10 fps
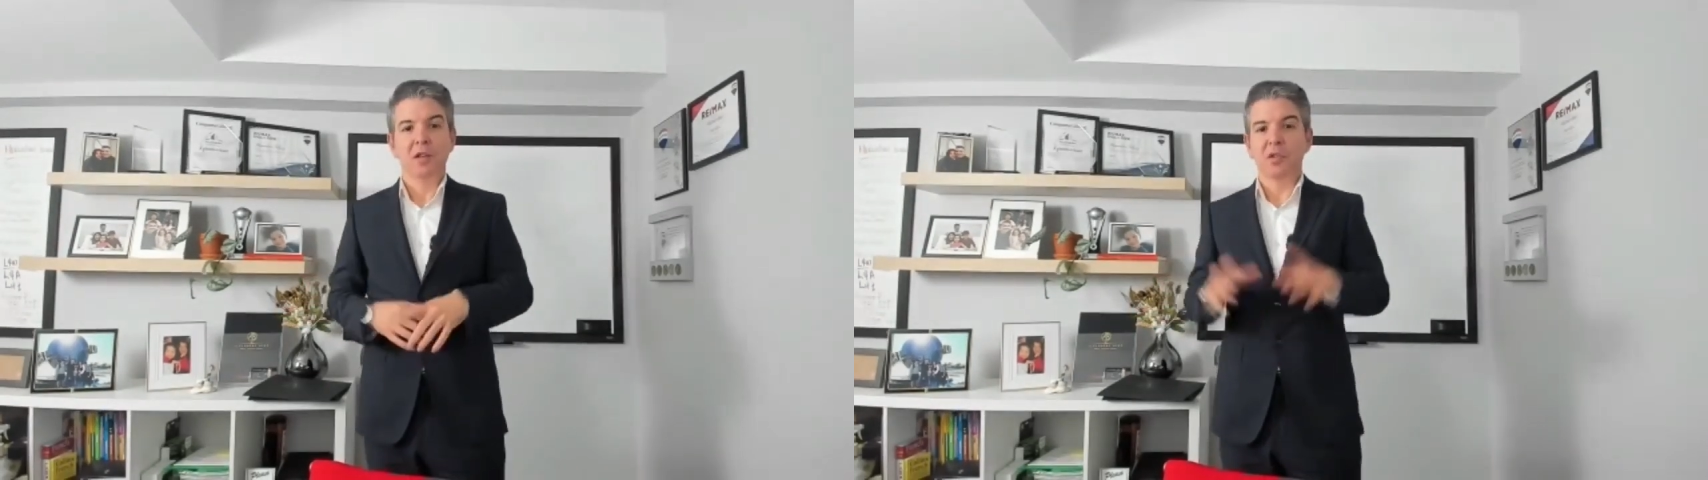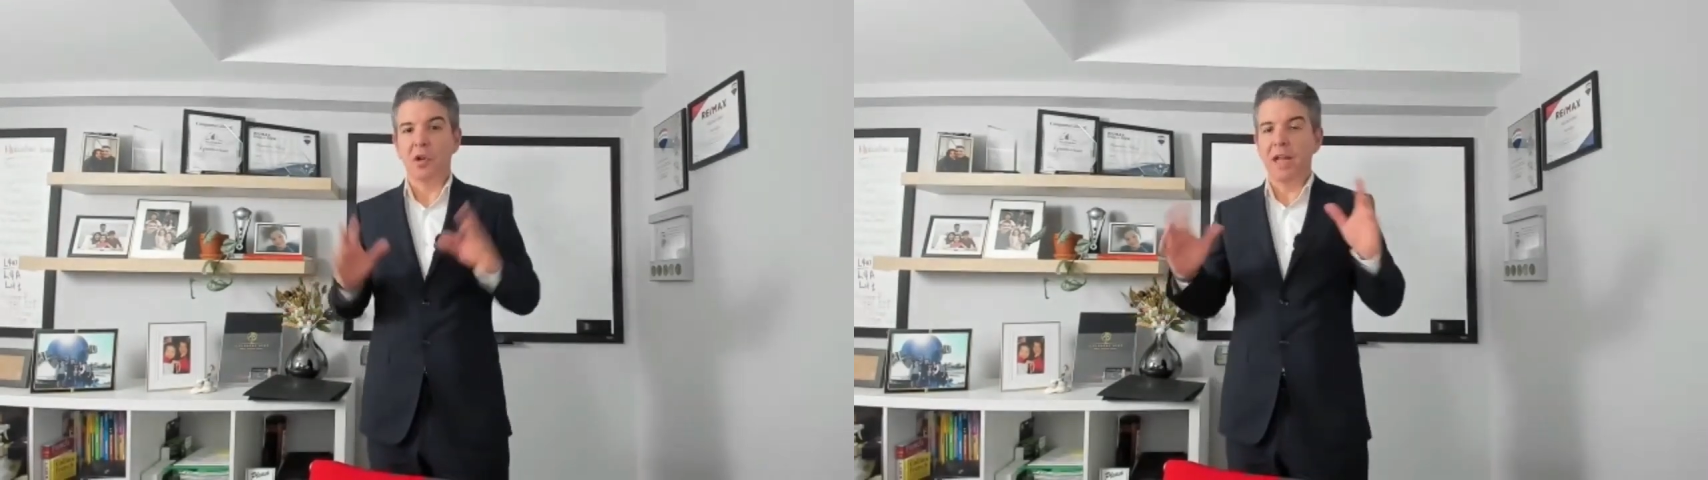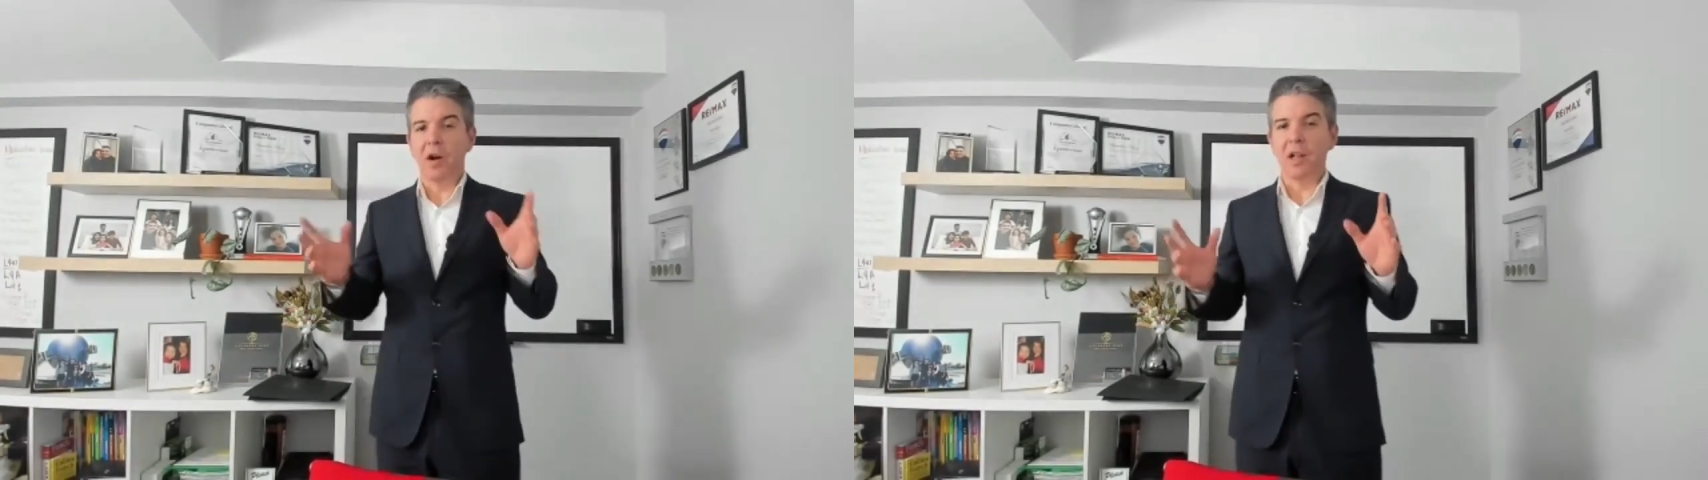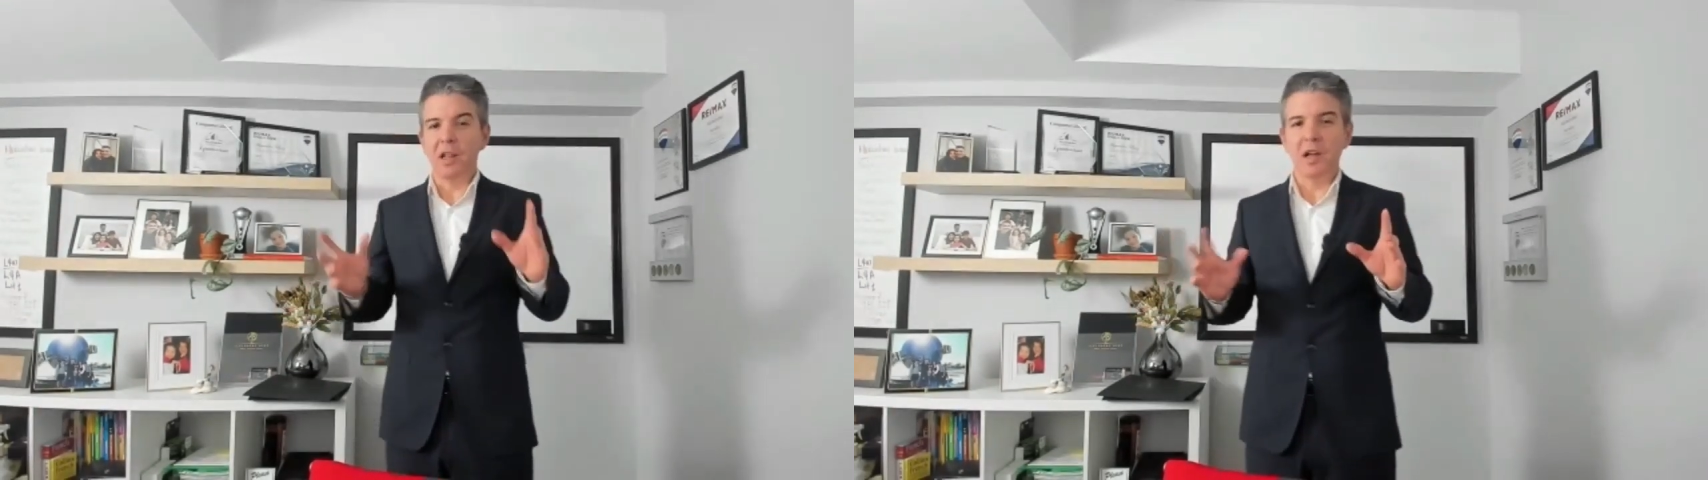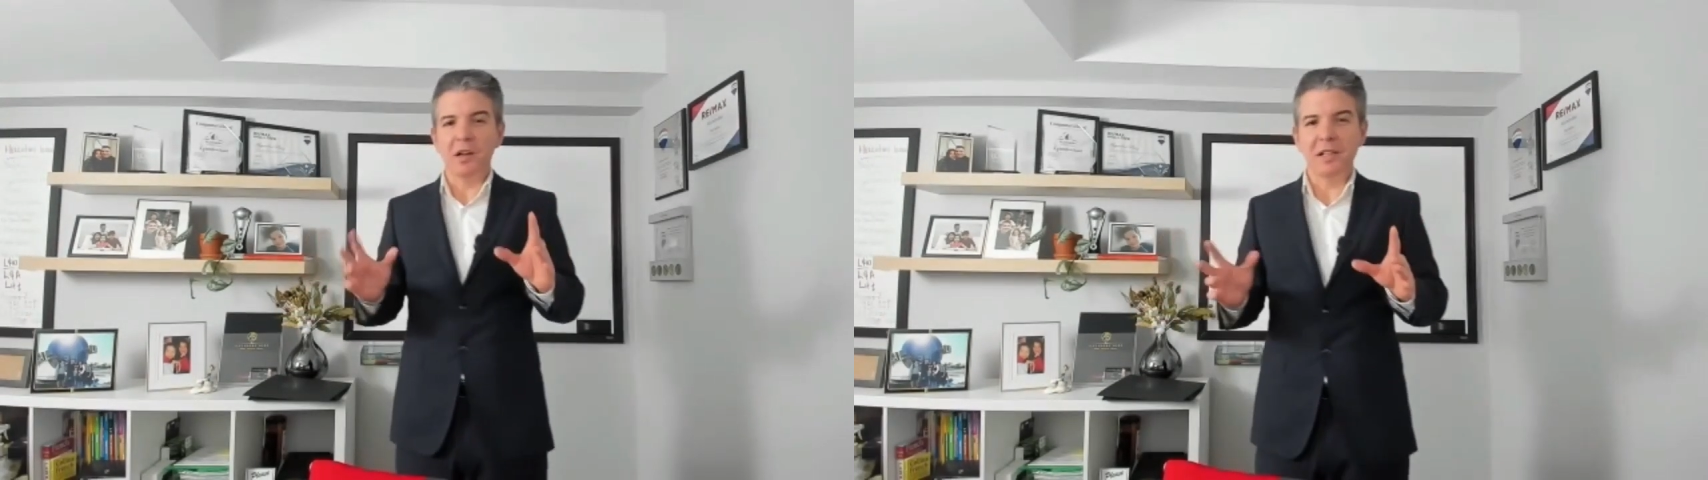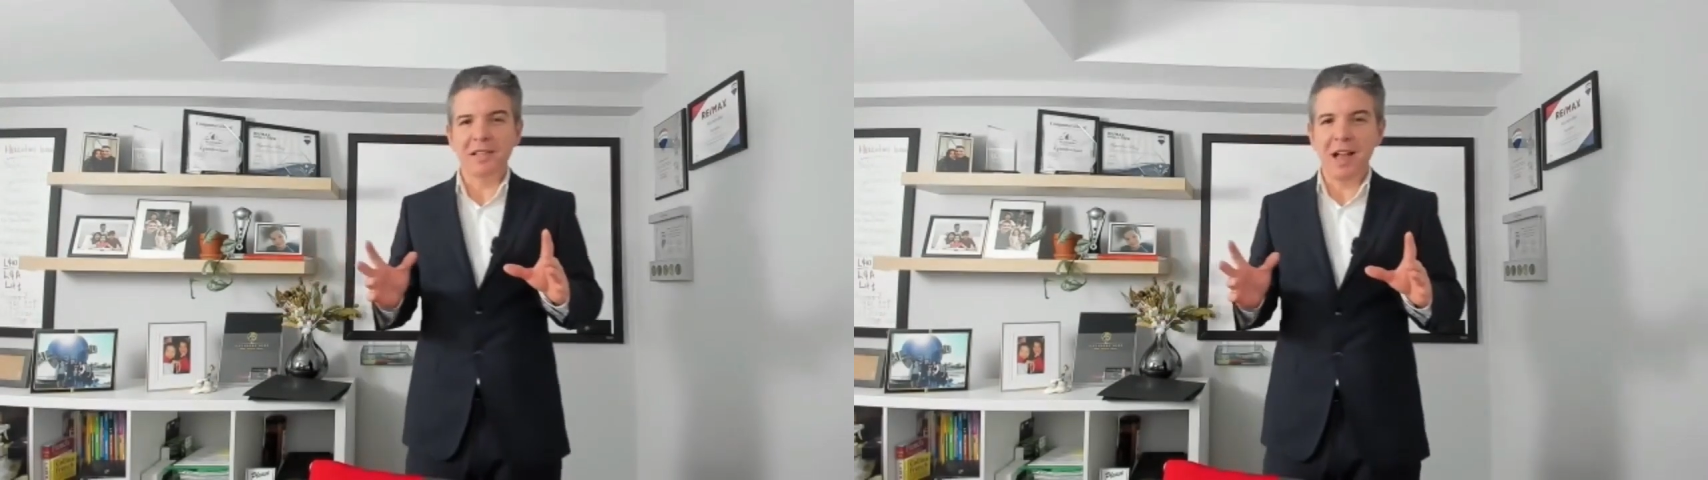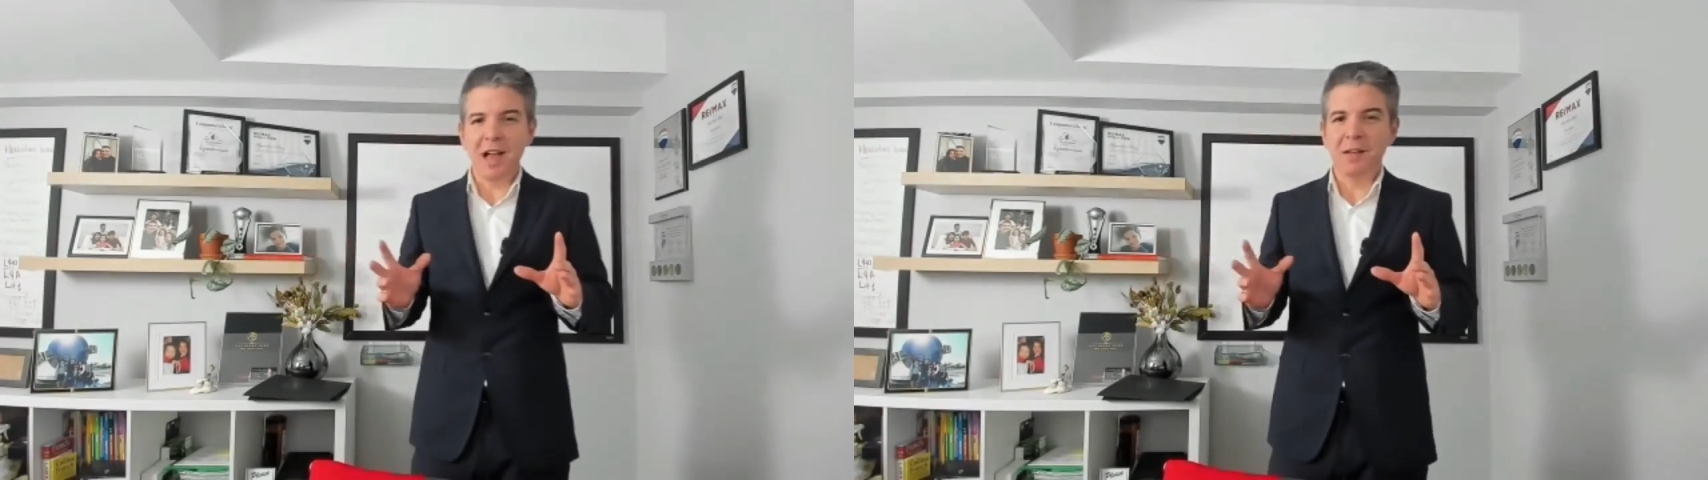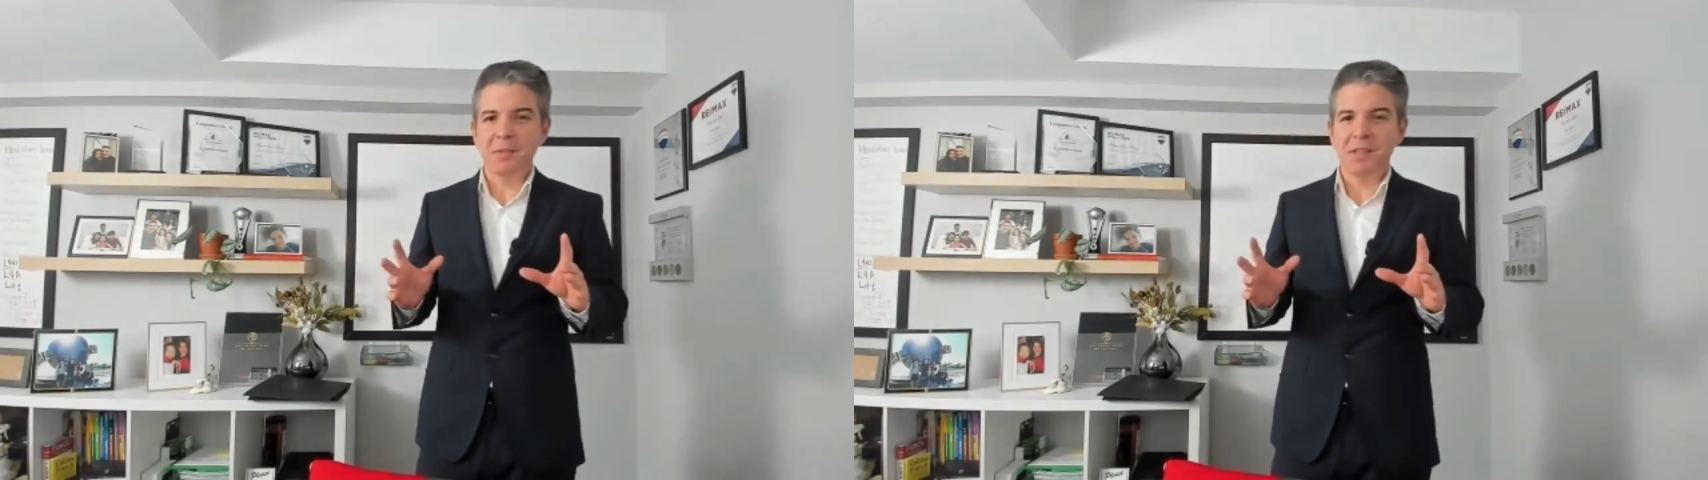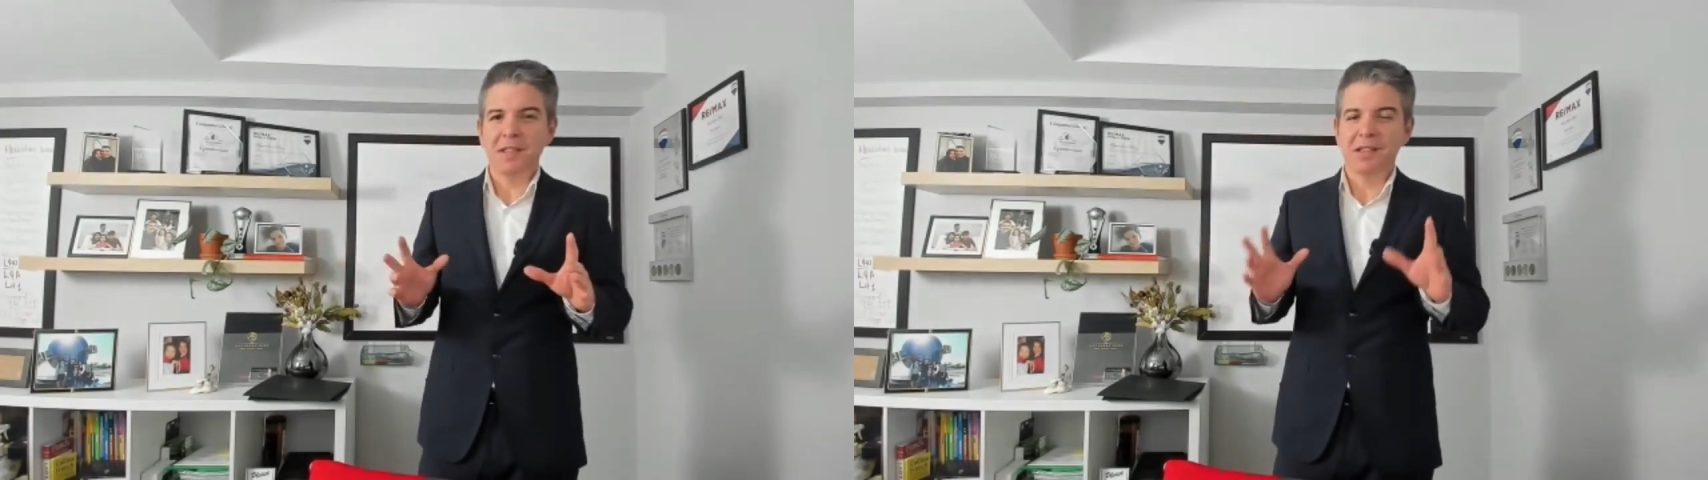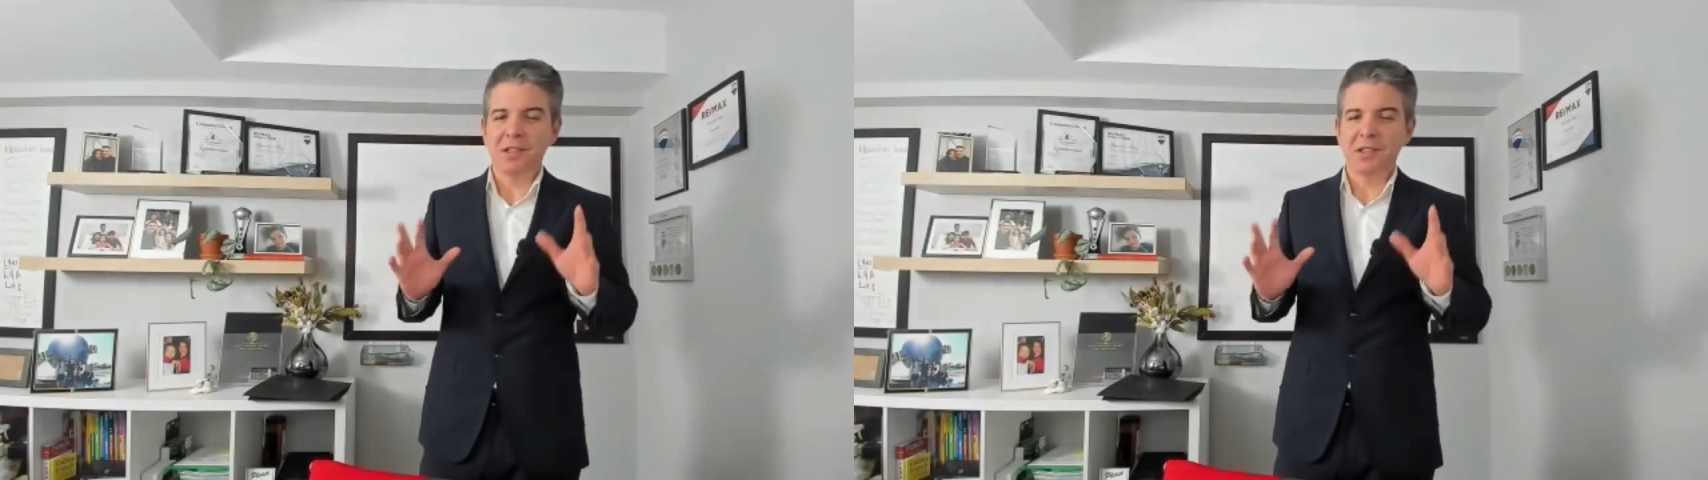So now, a lot of the times,